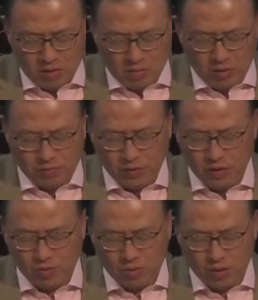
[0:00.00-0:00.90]
my
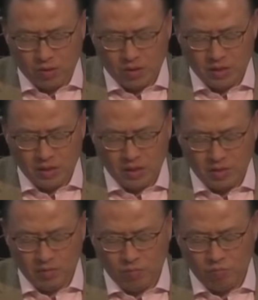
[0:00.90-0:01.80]
friends who are
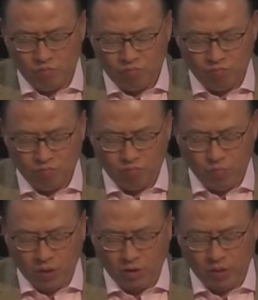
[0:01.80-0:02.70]
in
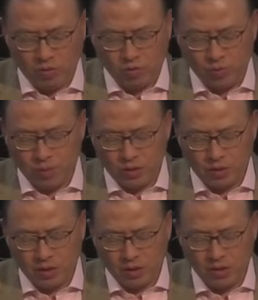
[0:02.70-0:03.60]
elementary, middle,
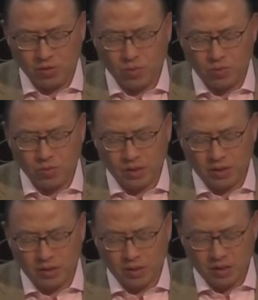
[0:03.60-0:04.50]
and high school that
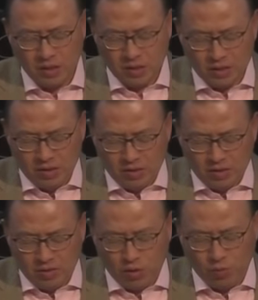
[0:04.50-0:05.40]

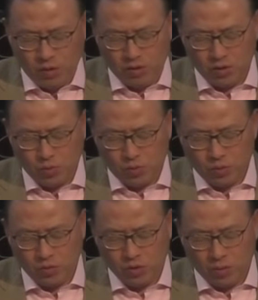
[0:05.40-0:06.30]
this message will
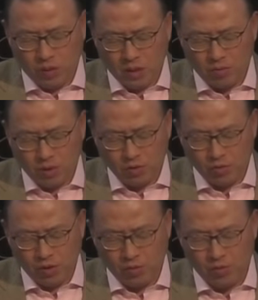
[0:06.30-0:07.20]
somehow
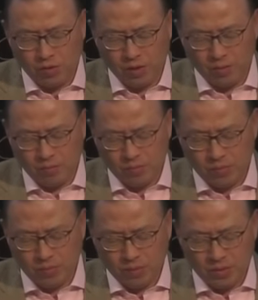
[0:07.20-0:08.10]
resonate with them
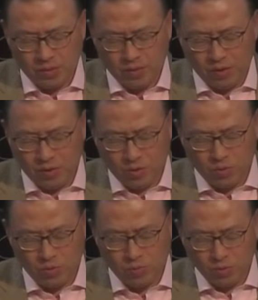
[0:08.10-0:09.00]
in their
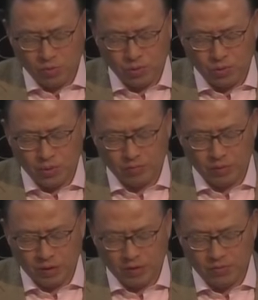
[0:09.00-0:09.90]
own pursuit of
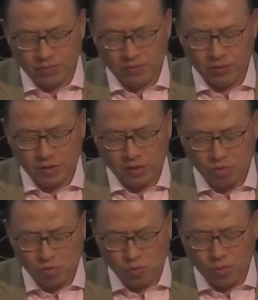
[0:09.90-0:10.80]
life and
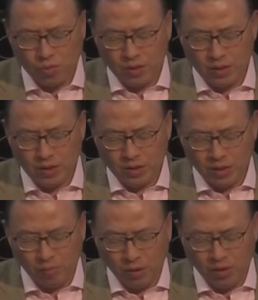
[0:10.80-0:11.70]
joy
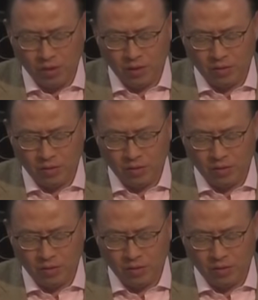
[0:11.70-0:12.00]
and meaning.